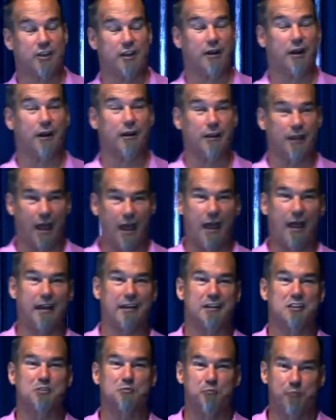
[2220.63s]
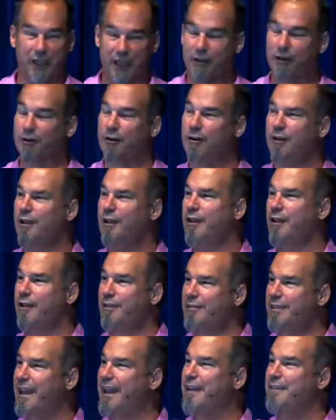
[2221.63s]
And our God is bigger
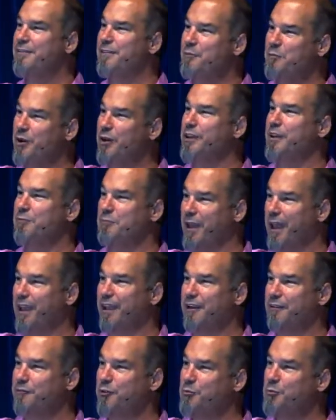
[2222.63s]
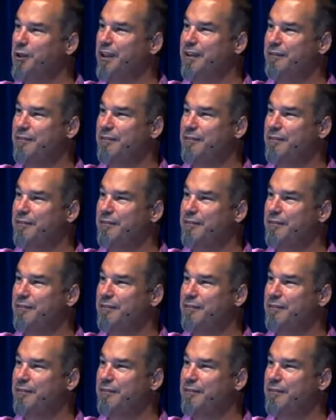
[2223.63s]
than the boogeyman. If you believe